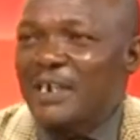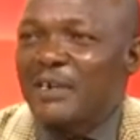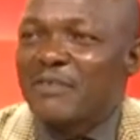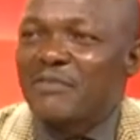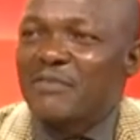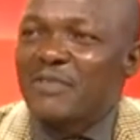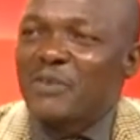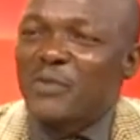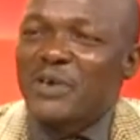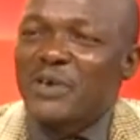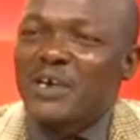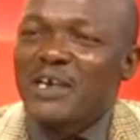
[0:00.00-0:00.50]
We,
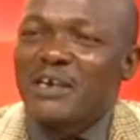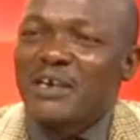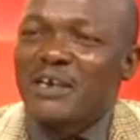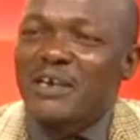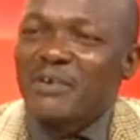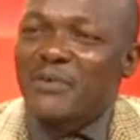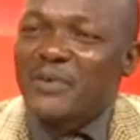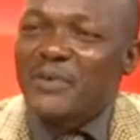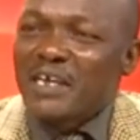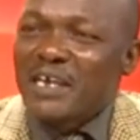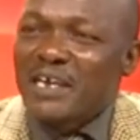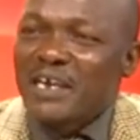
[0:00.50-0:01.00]
had, we,
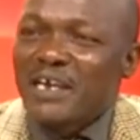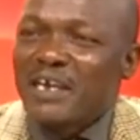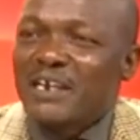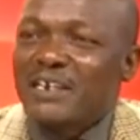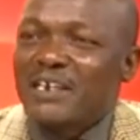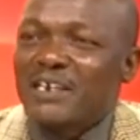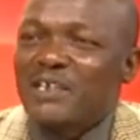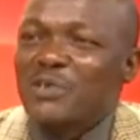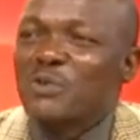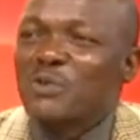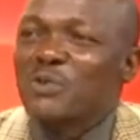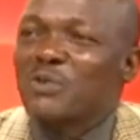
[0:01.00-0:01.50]
we,
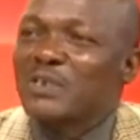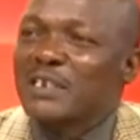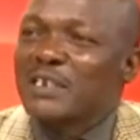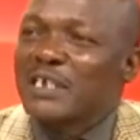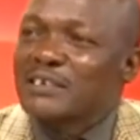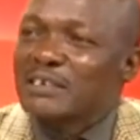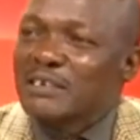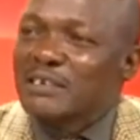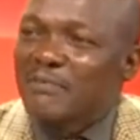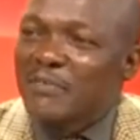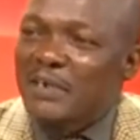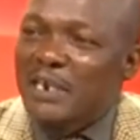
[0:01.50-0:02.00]
had Youth
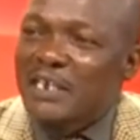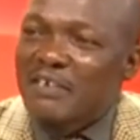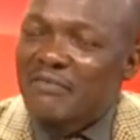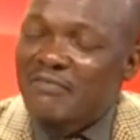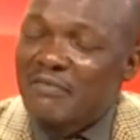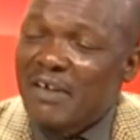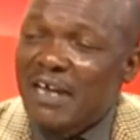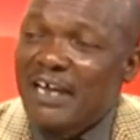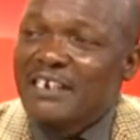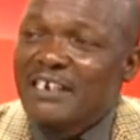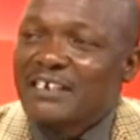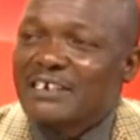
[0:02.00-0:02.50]
Enterprise
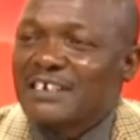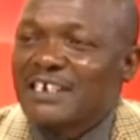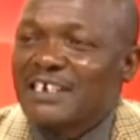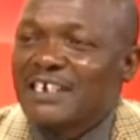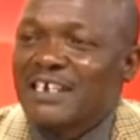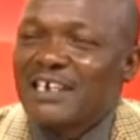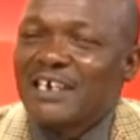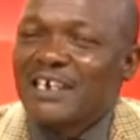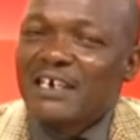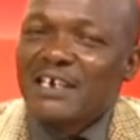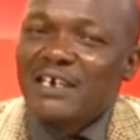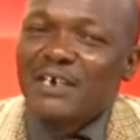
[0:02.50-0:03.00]
Fund.
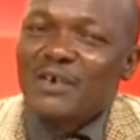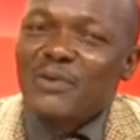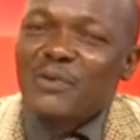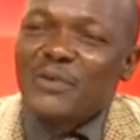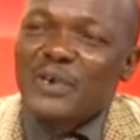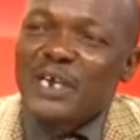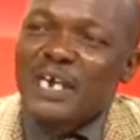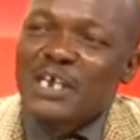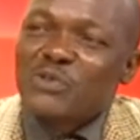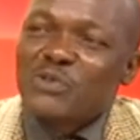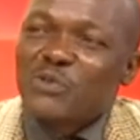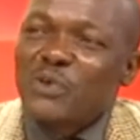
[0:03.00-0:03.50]
Yes.
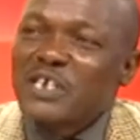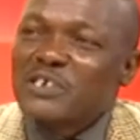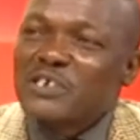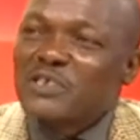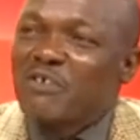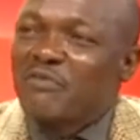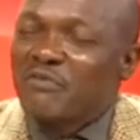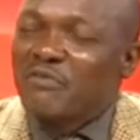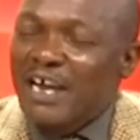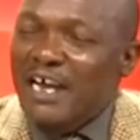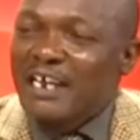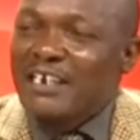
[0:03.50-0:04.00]
We had
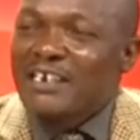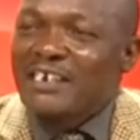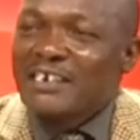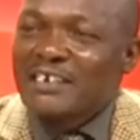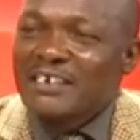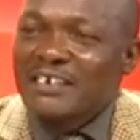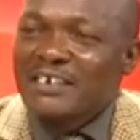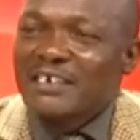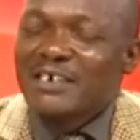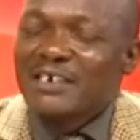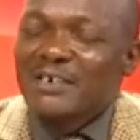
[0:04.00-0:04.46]
Uwezo Fund.